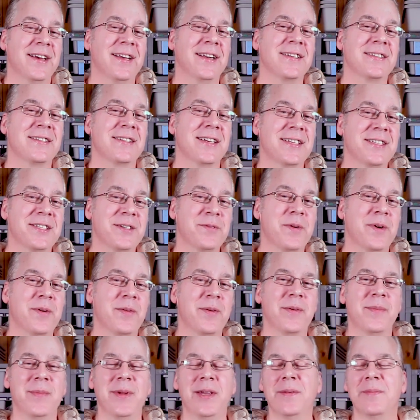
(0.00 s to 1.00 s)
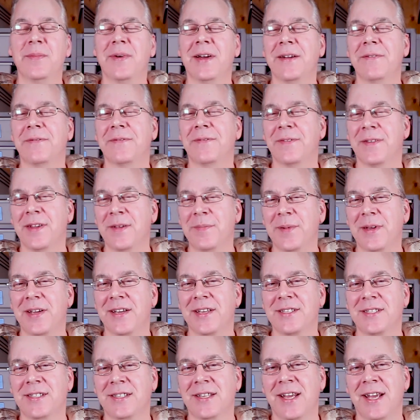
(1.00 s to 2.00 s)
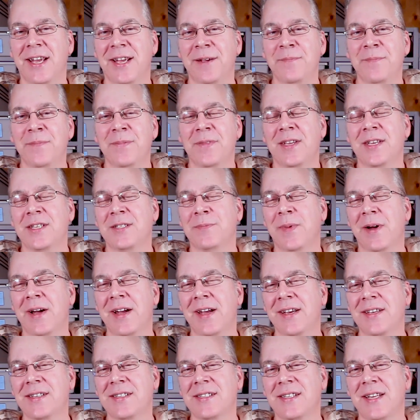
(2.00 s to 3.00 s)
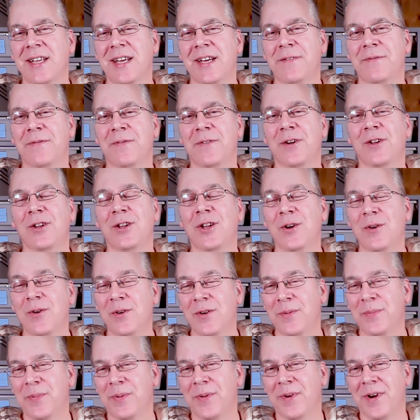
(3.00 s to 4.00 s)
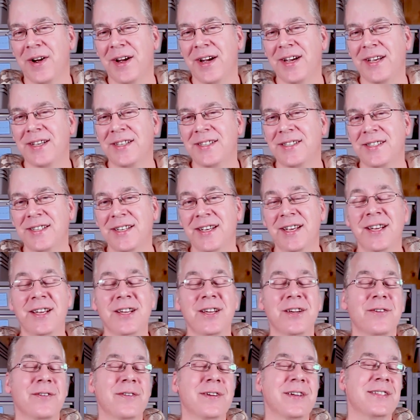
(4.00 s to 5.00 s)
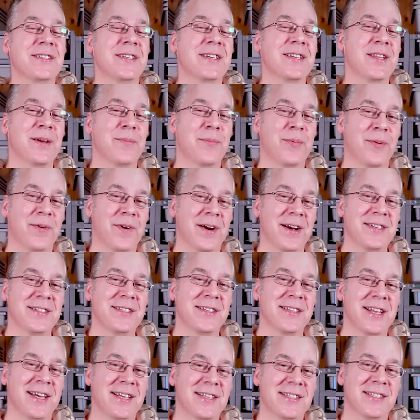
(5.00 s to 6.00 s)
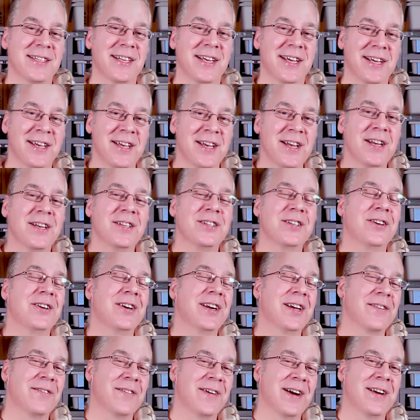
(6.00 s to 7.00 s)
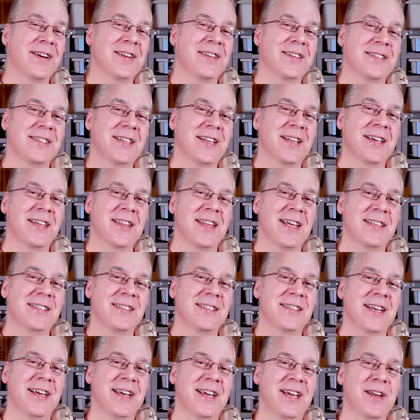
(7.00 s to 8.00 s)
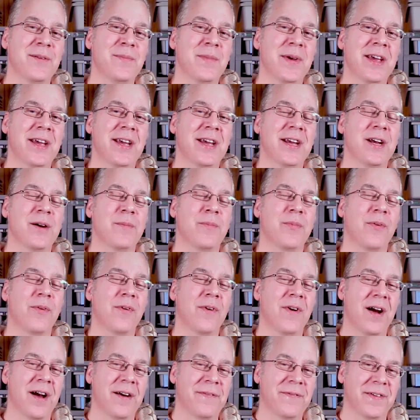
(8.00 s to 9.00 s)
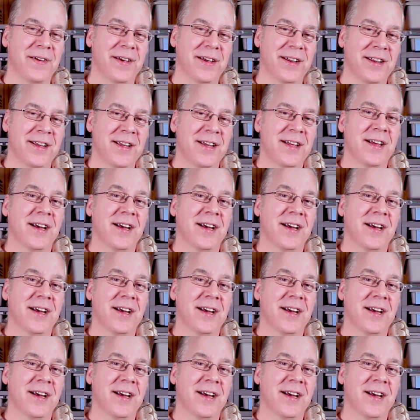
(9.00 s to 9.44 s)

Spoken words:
And essentially what we mean by flipping a snake is buying a snake for a lower price, increasing the price of that snake, turning around and selling that snake and making a profit